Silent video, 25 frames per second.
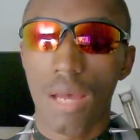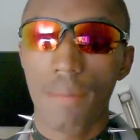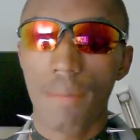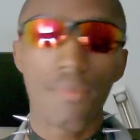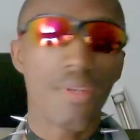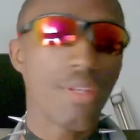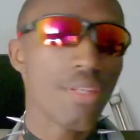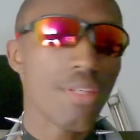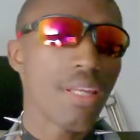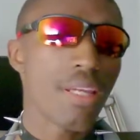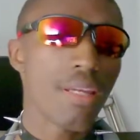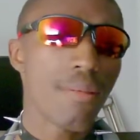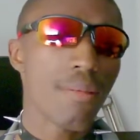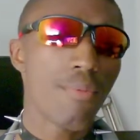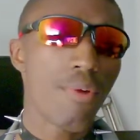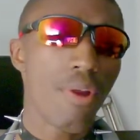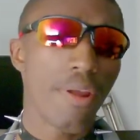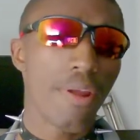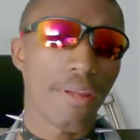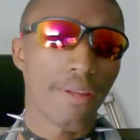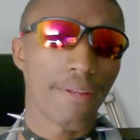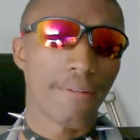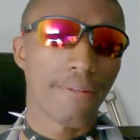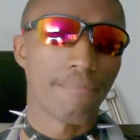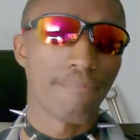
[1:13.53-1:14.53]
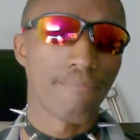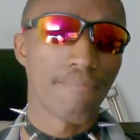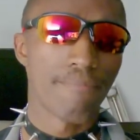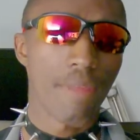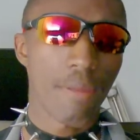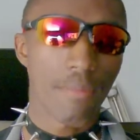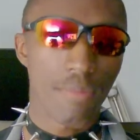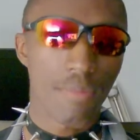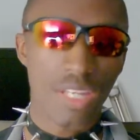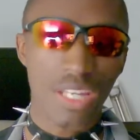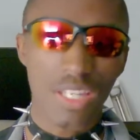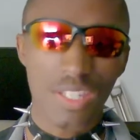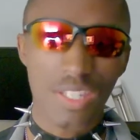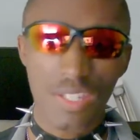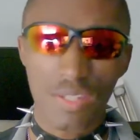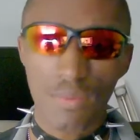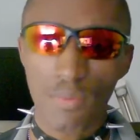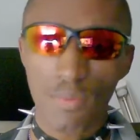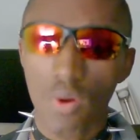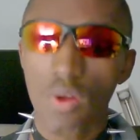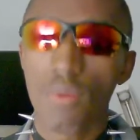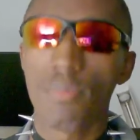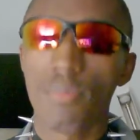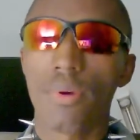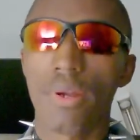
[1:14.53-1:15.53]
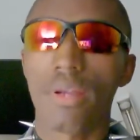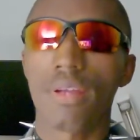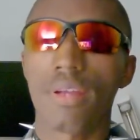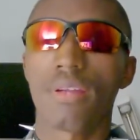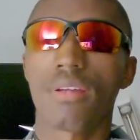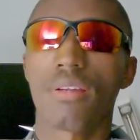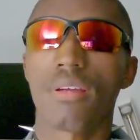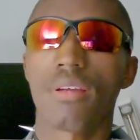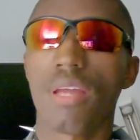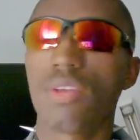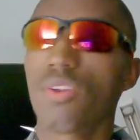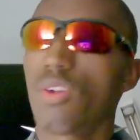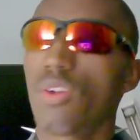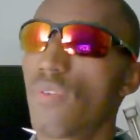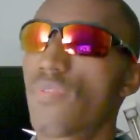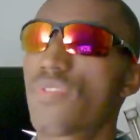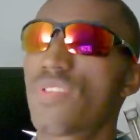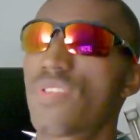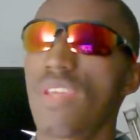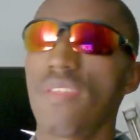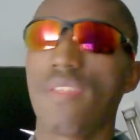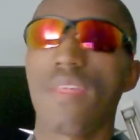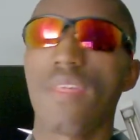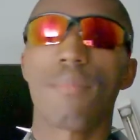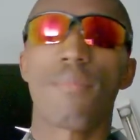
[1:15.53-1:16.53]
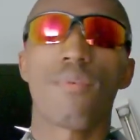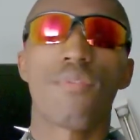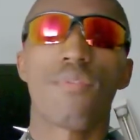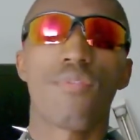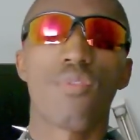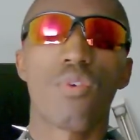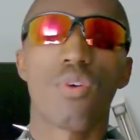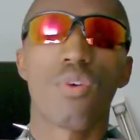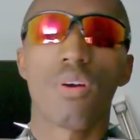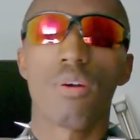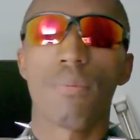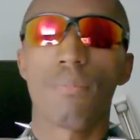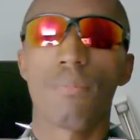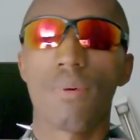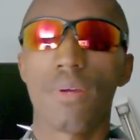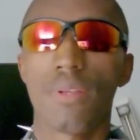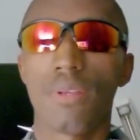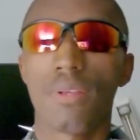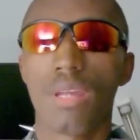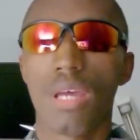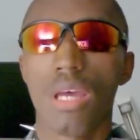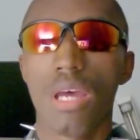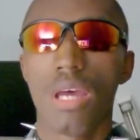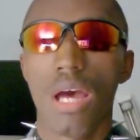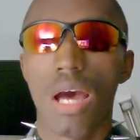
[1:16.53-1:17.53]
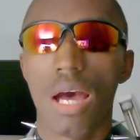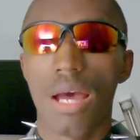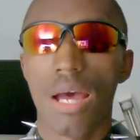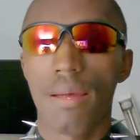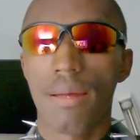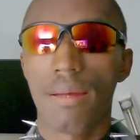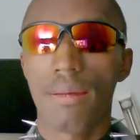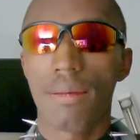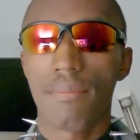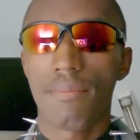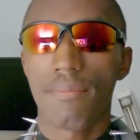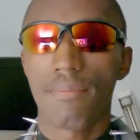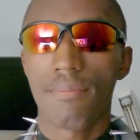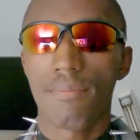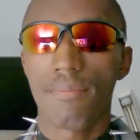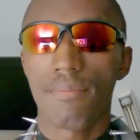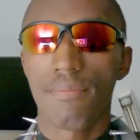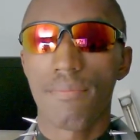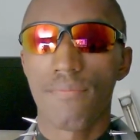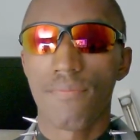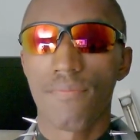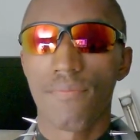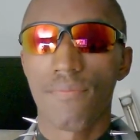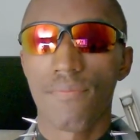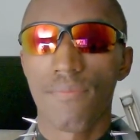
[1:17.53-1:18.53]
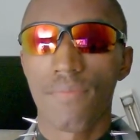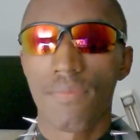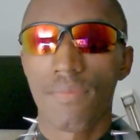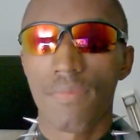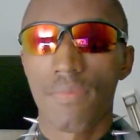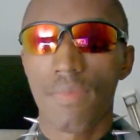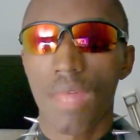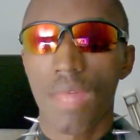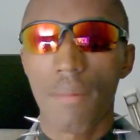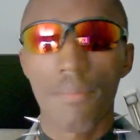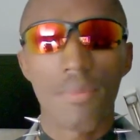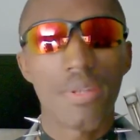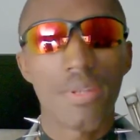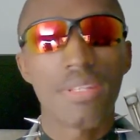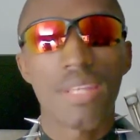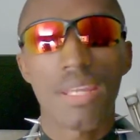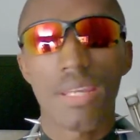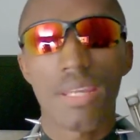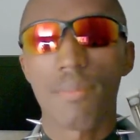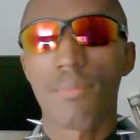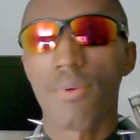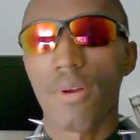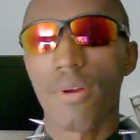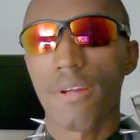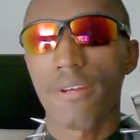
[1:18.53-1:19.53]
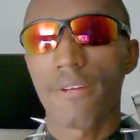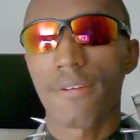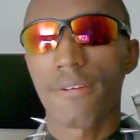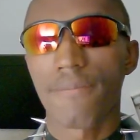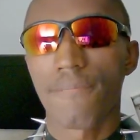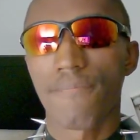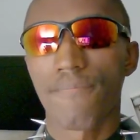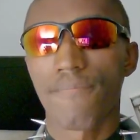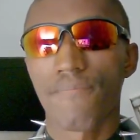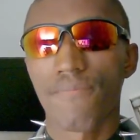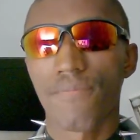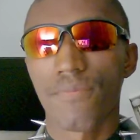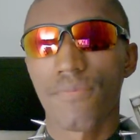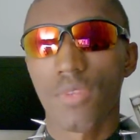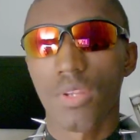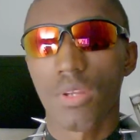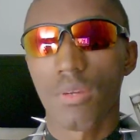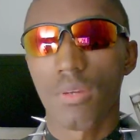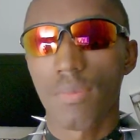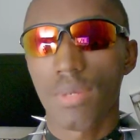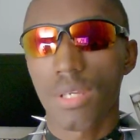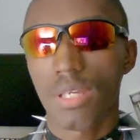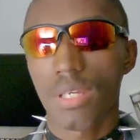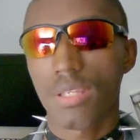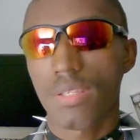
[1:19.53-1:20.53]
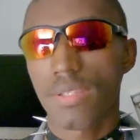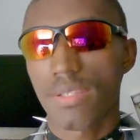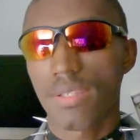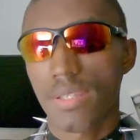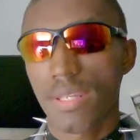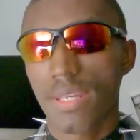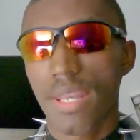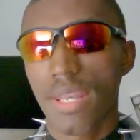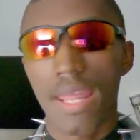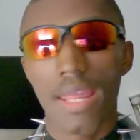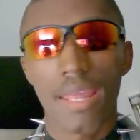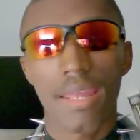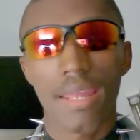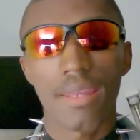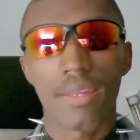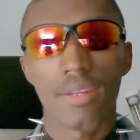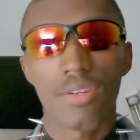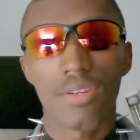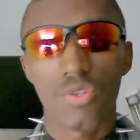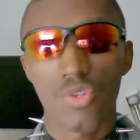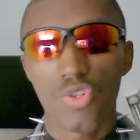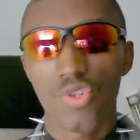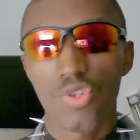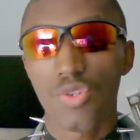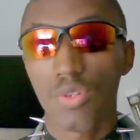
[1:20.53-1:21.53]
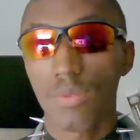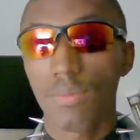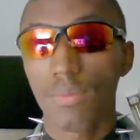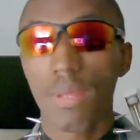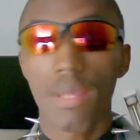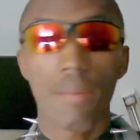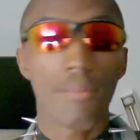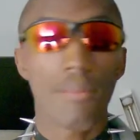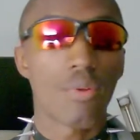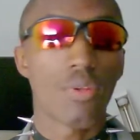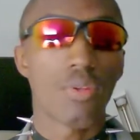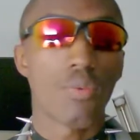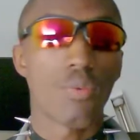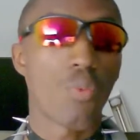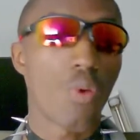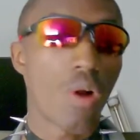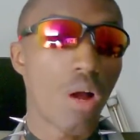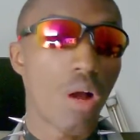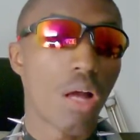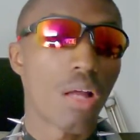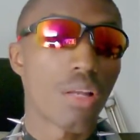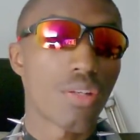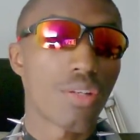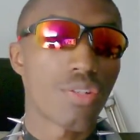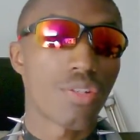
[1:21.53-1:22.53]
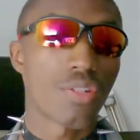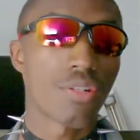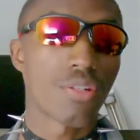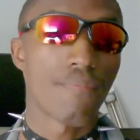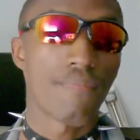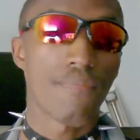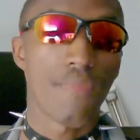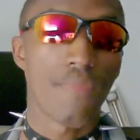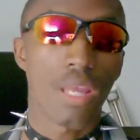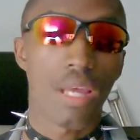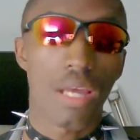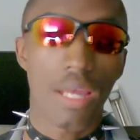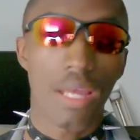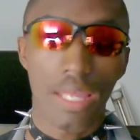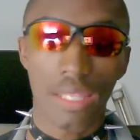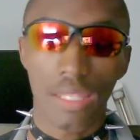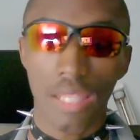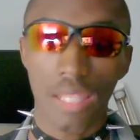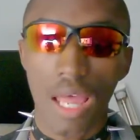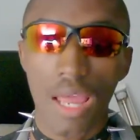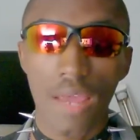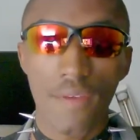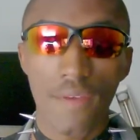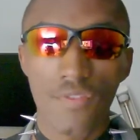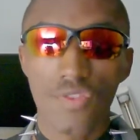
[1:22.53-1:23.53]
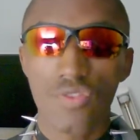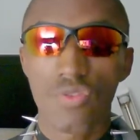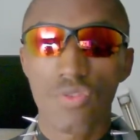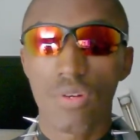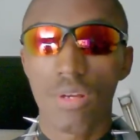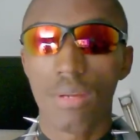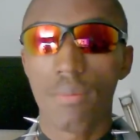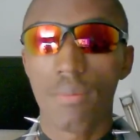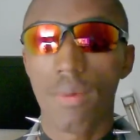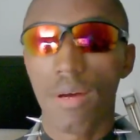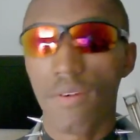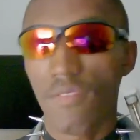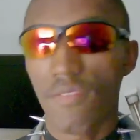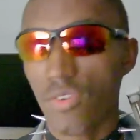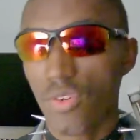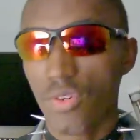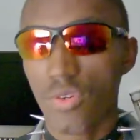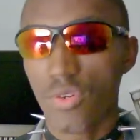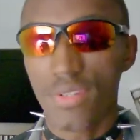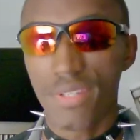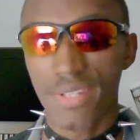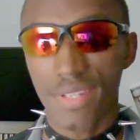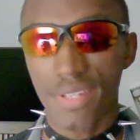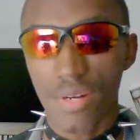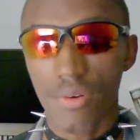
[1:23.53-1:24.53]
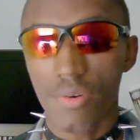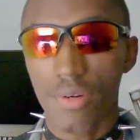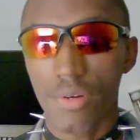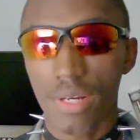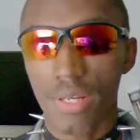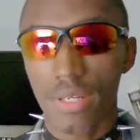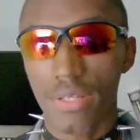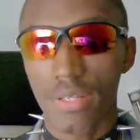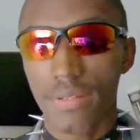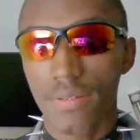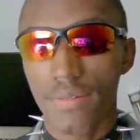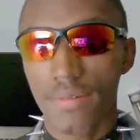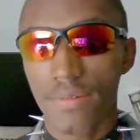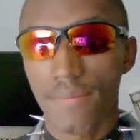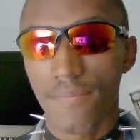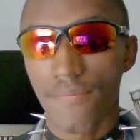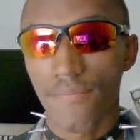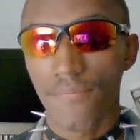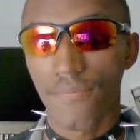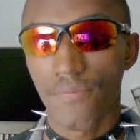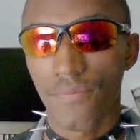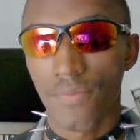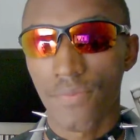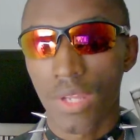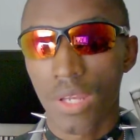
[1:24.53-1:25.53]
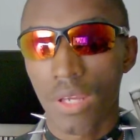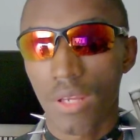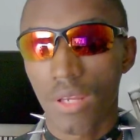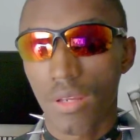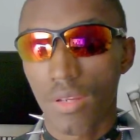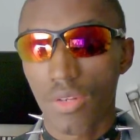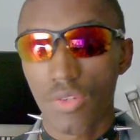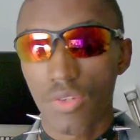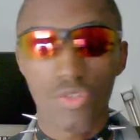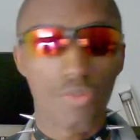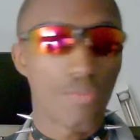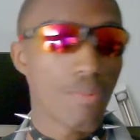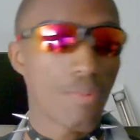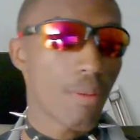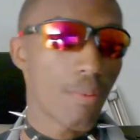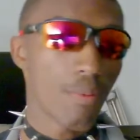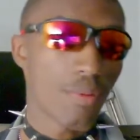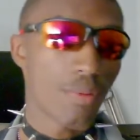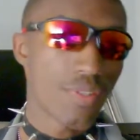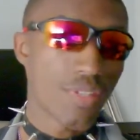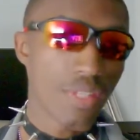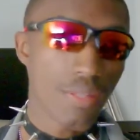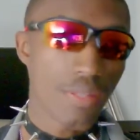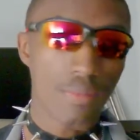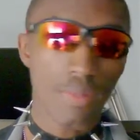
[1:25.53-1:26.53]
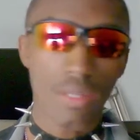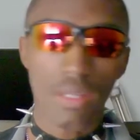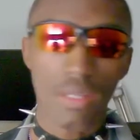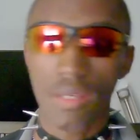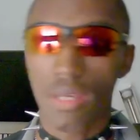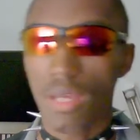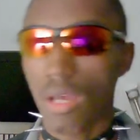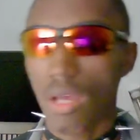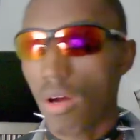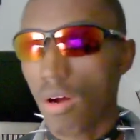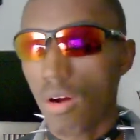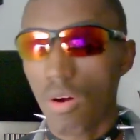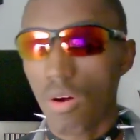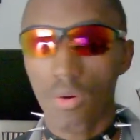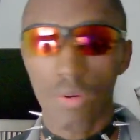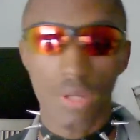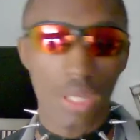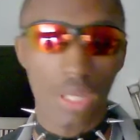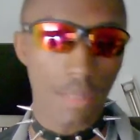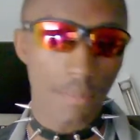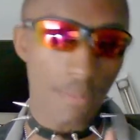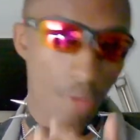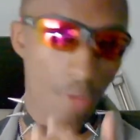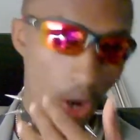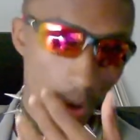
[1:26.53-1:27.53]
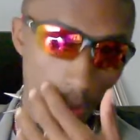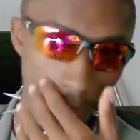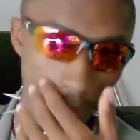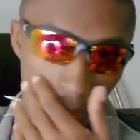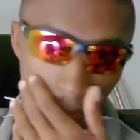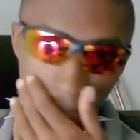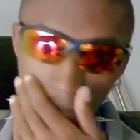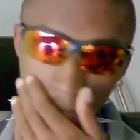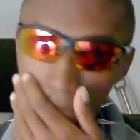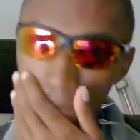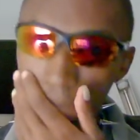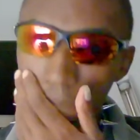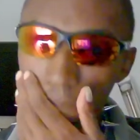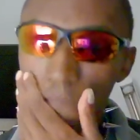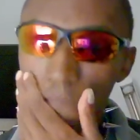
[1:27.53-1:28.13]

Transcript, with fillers: I'm going to take a break. I'm going to take a small break. I know I've said that before, but I'm I'm going to take a break because today you should be able to watch a live stream of a new series. You should be able to see me, oh, keep going.